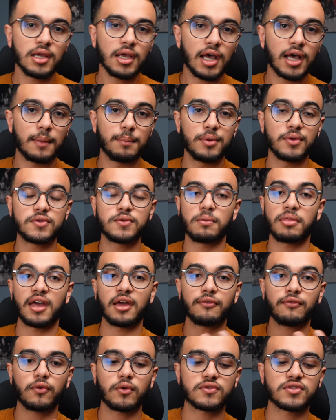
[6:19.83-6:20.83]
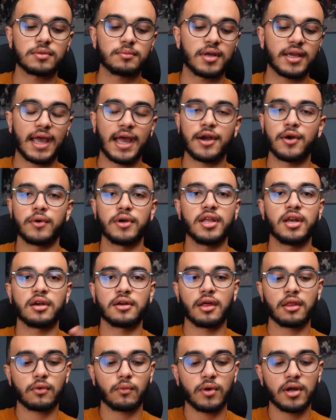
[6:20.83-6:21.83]
Bluetooth headphone, so I'm like, I don't need
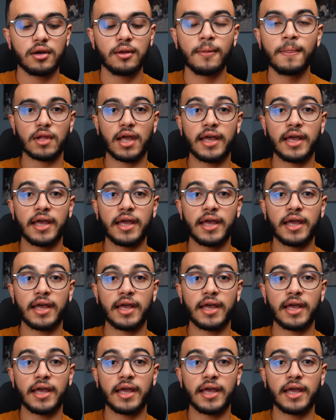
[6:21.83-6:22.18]
another one.